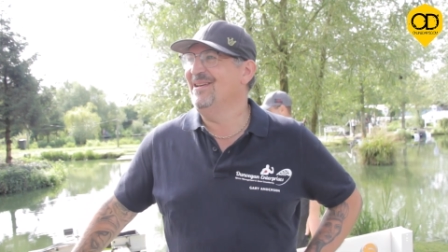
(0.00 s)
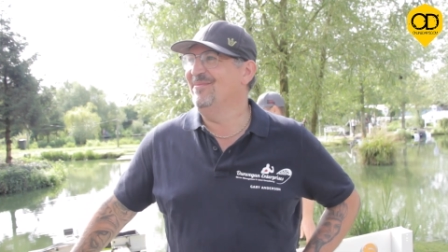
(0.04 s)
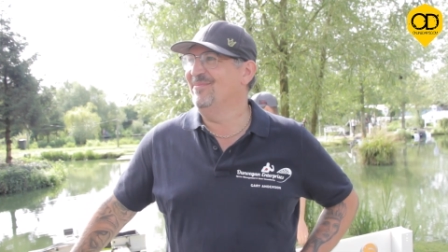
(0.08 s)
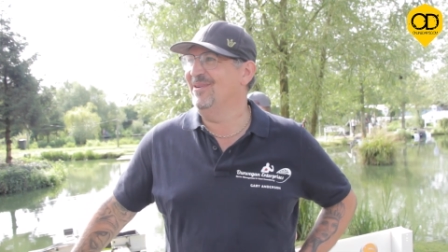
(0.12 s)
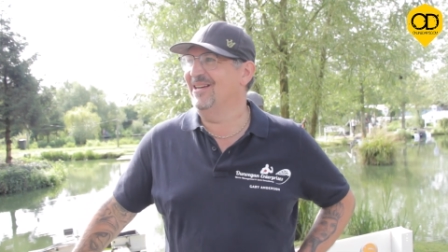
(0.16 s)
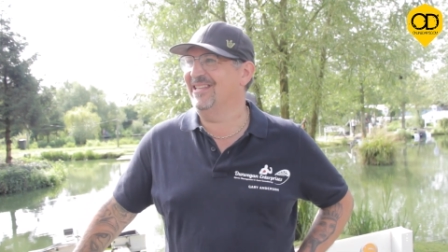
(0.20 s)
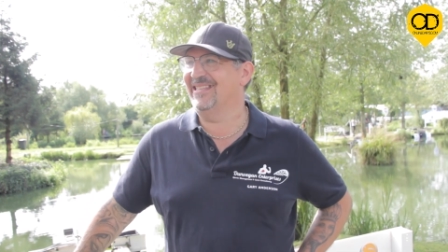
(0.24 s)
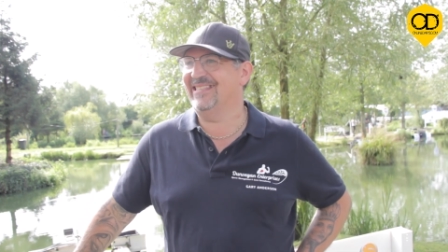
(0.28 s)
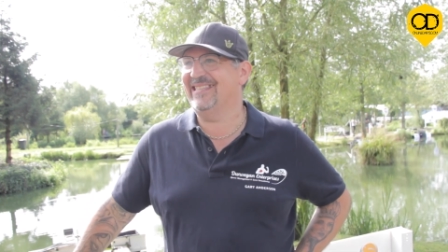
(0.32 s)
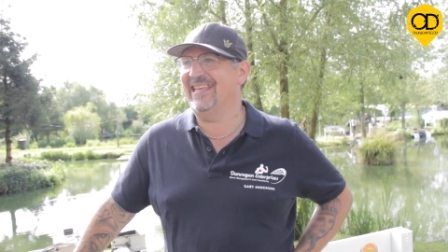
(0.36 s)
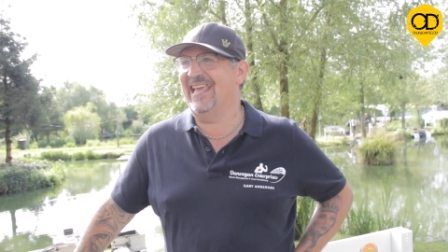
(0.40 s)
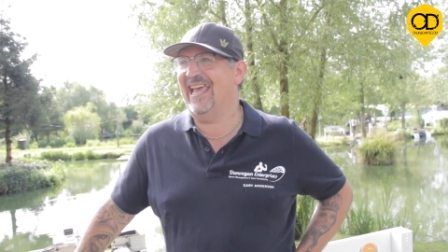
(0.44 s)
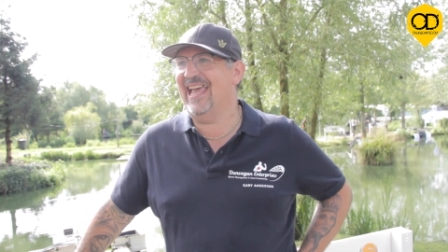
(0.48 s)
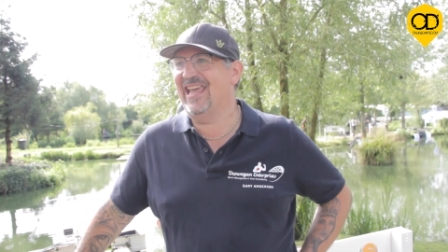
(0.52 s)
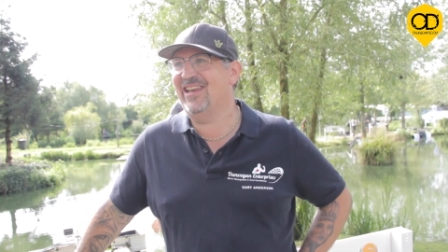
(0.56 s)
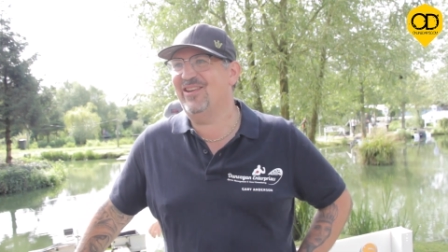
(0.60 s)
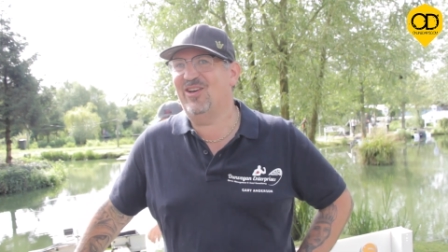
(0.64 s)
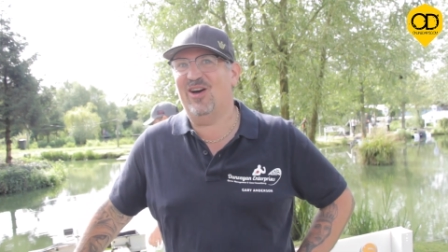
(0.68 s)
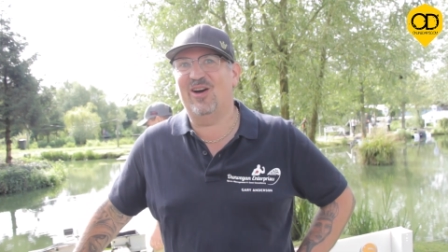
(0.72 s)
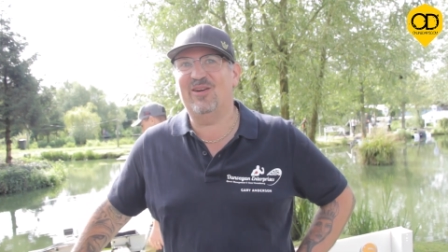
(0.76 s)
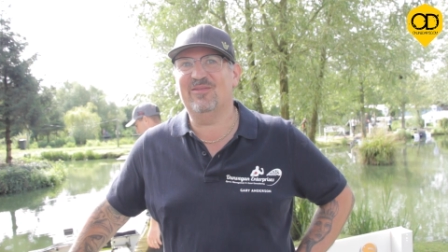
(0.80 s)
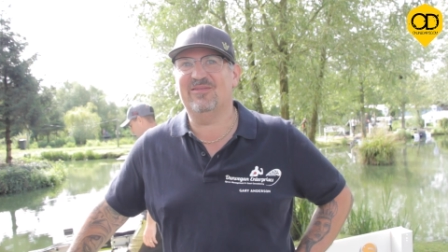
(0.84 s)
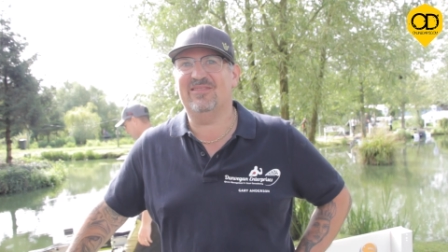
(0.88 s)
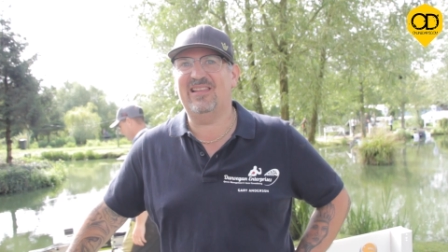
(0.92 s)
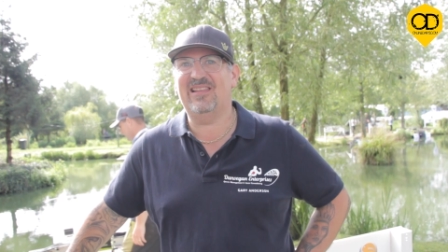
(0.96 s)
But uh,
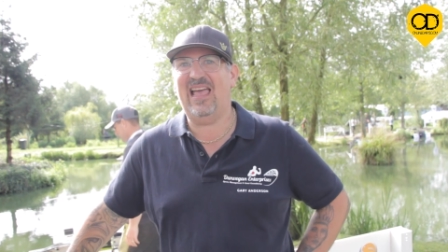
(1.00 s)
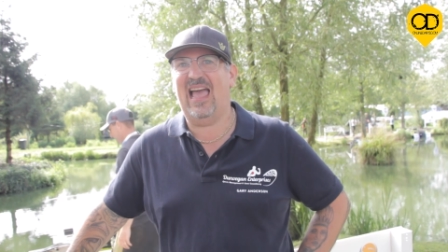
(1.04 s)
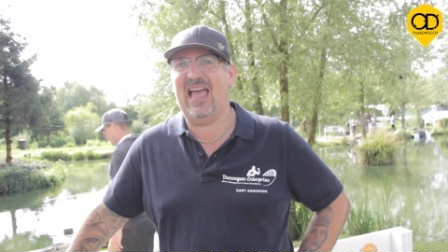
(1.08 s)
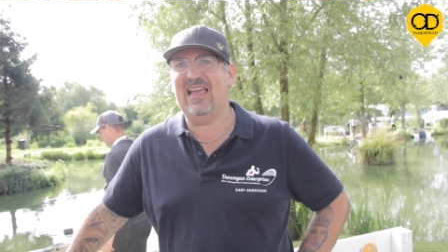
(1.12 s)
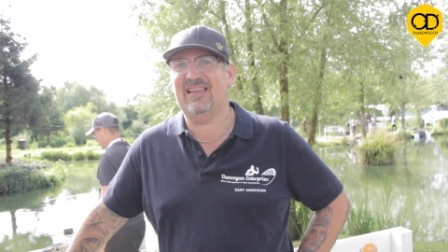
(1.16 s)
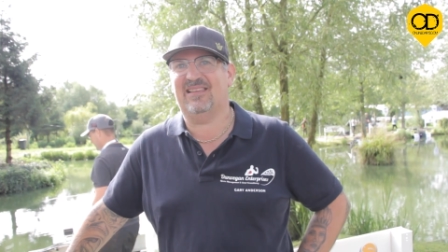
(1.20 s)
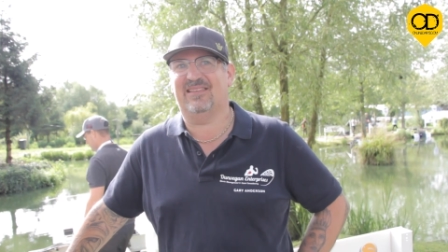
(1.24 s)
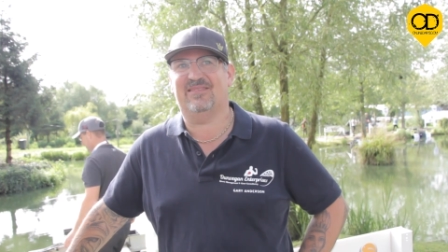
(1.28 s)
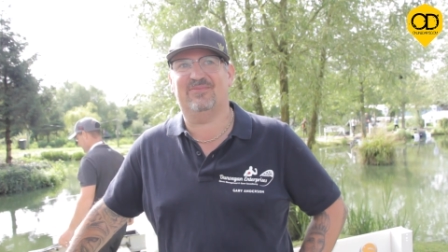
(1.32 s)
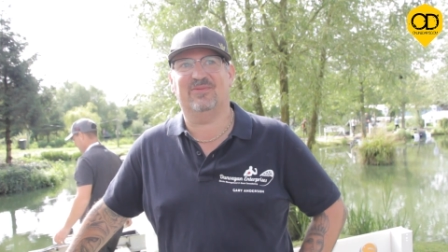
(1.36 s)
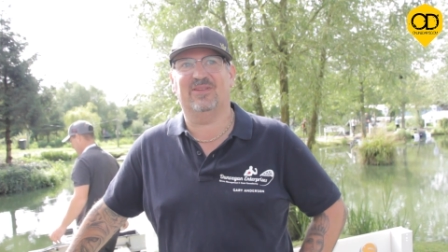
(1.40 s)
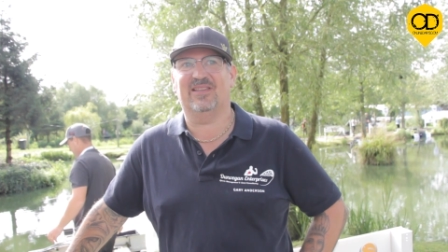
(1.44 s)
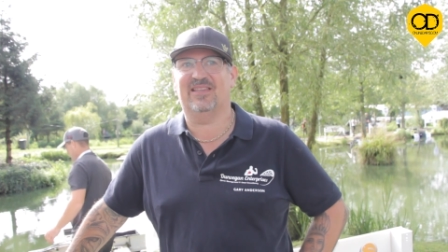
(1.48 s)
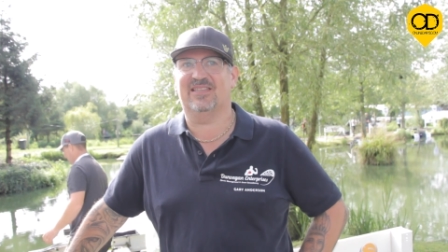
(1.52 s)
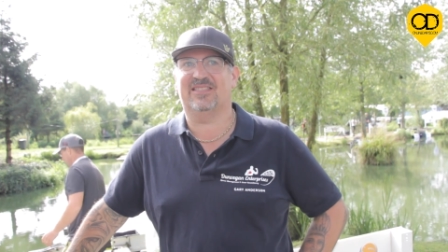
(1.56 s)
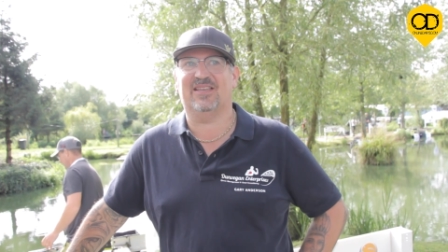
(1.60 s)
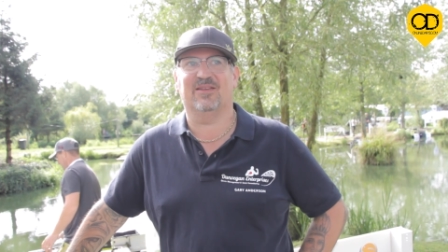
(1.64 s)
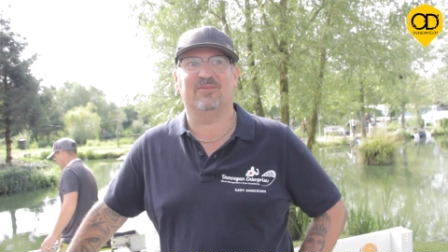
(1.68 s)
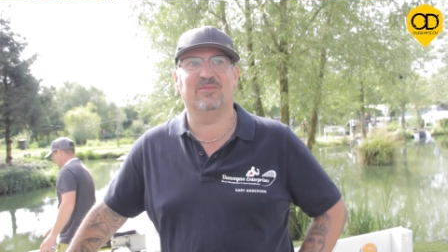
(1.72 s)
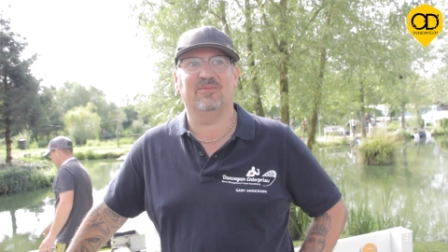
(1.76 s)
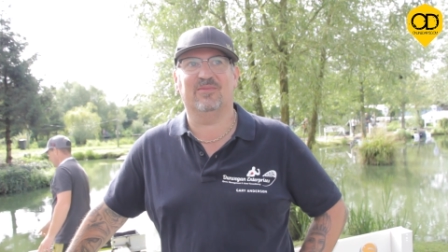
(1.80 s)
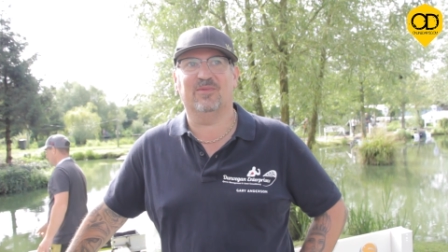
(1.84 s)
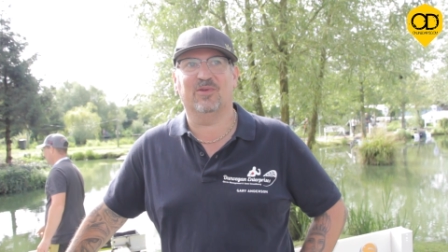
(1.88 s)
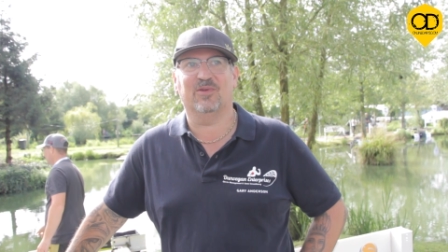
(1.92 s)
no, nah, listen,